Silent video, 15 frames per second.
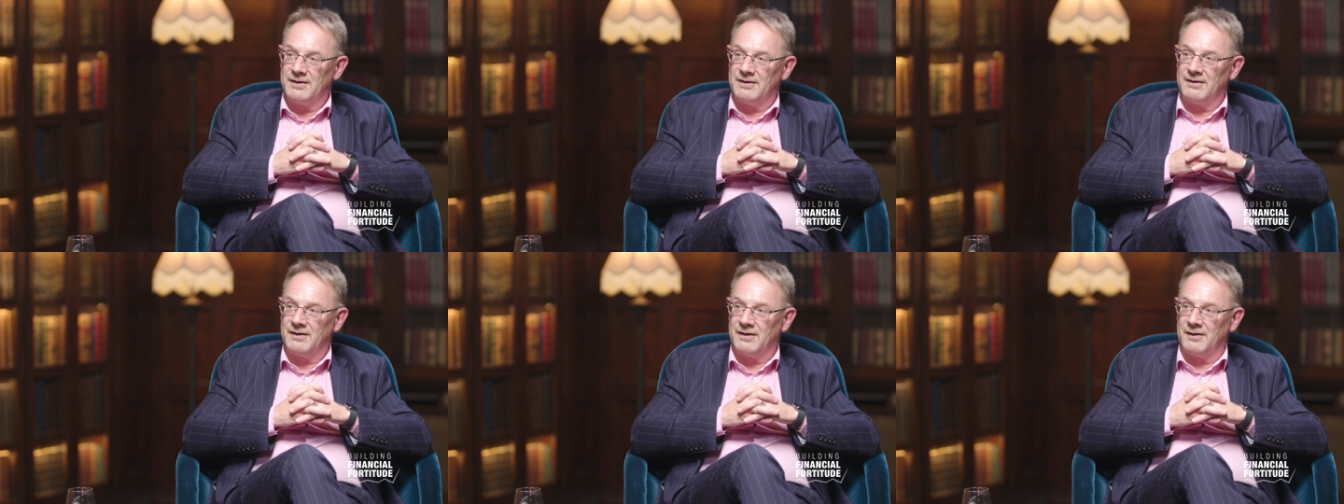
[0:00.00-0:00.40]

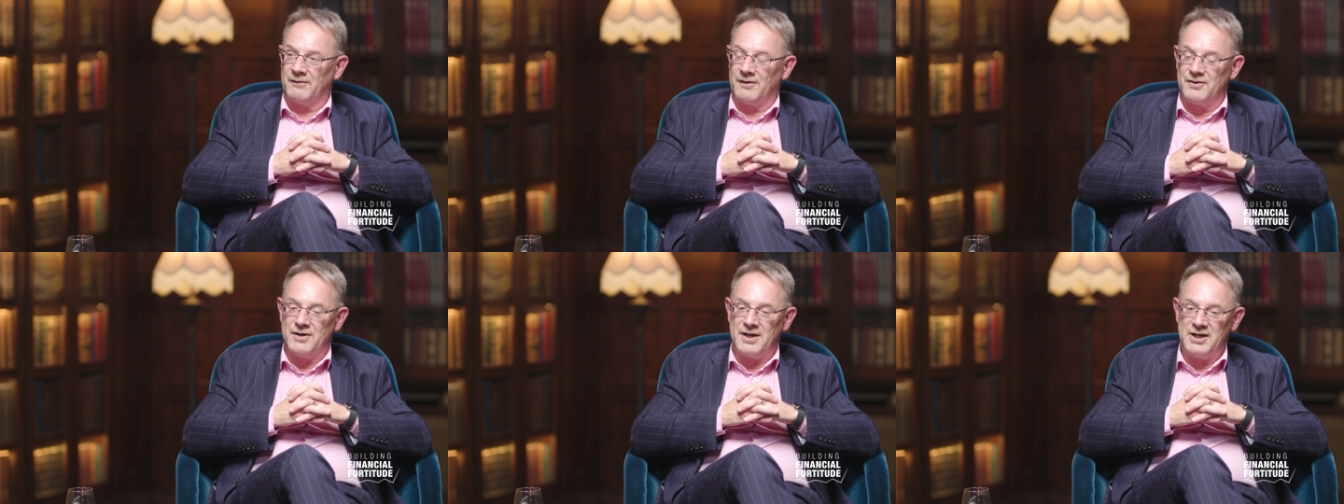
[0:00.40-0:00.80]

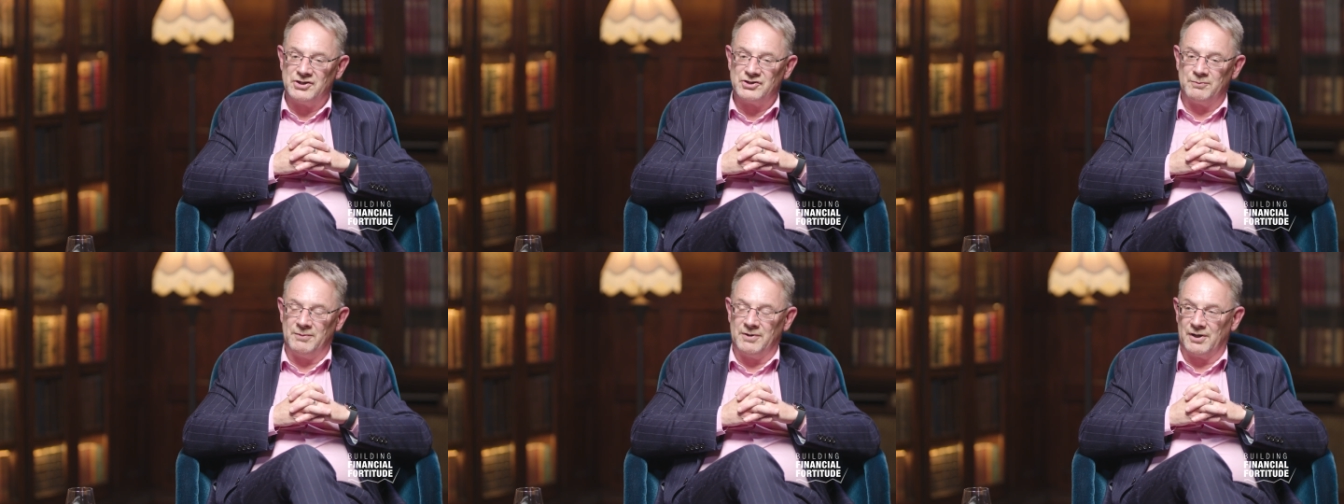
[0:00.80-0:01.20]
There
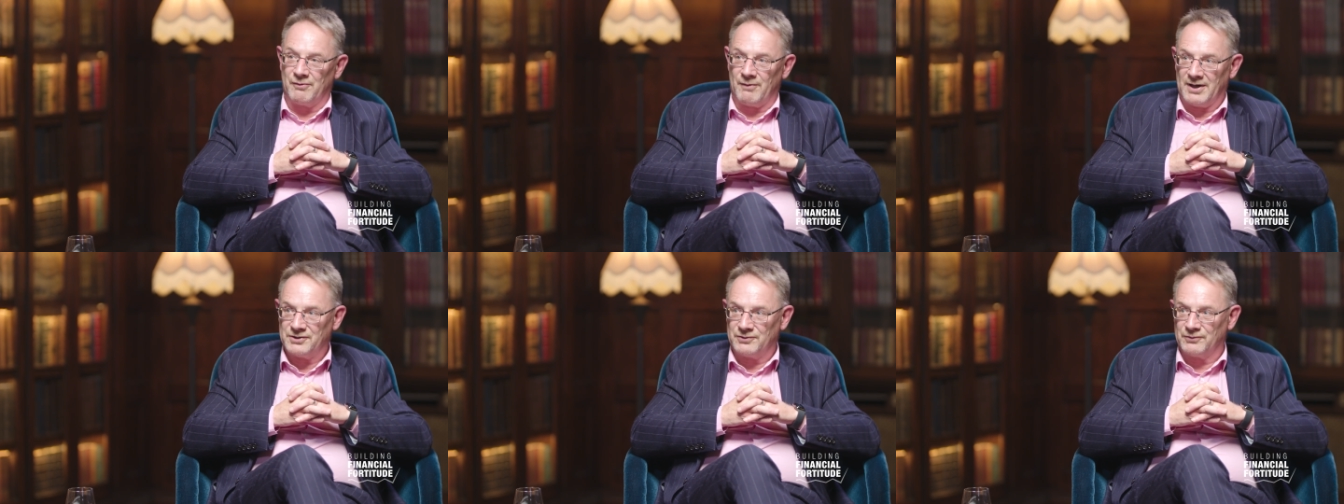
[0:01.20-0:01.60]
needs to be a
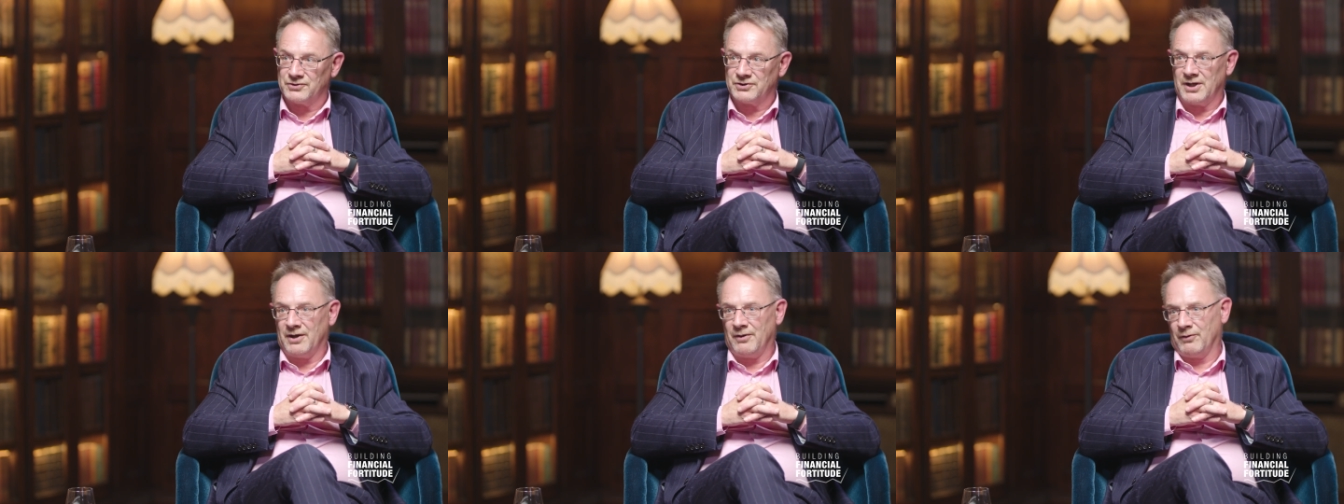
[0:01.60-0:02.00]
gradual
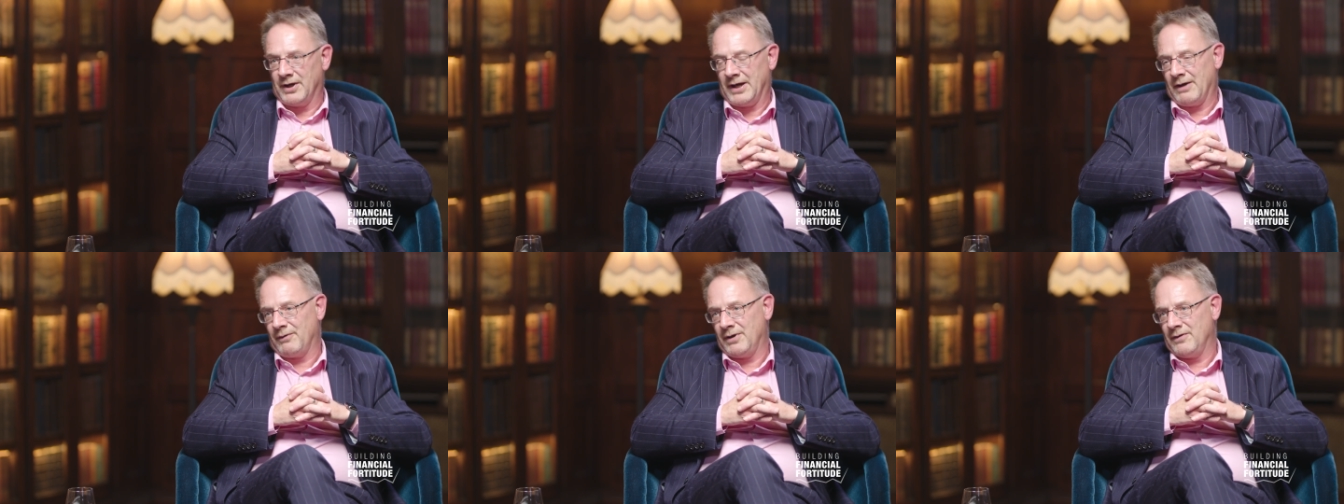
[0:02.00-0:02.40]
scale
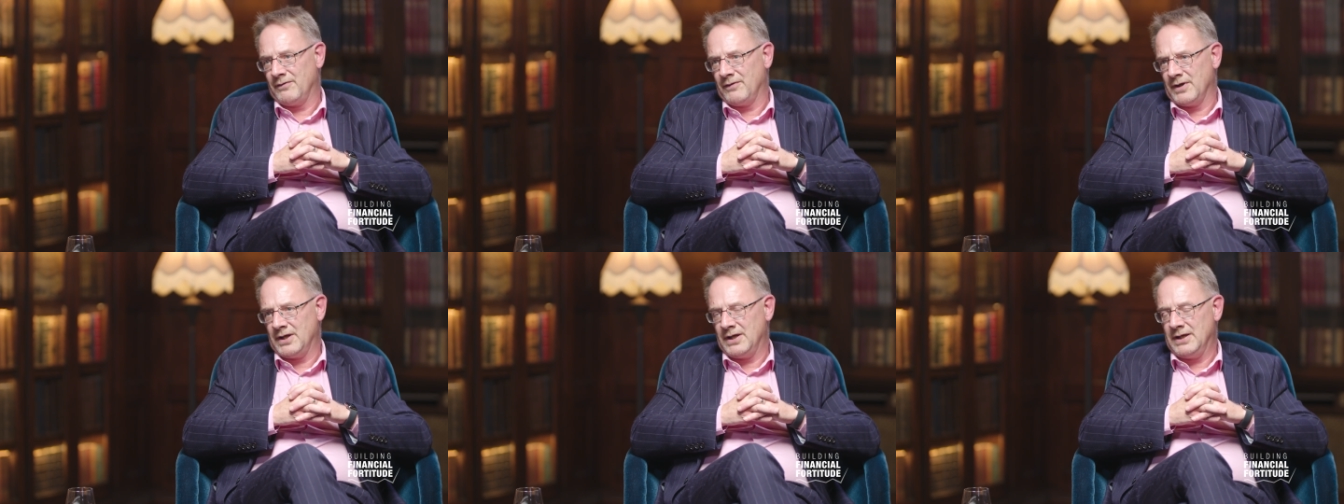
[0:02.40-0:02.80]
down in
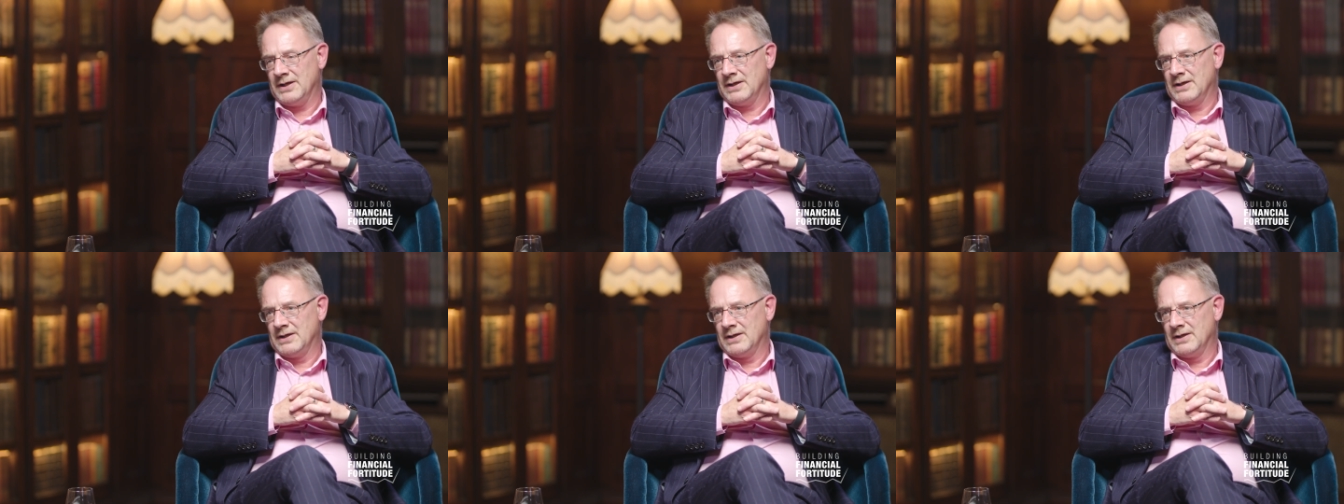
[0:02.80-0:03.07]
the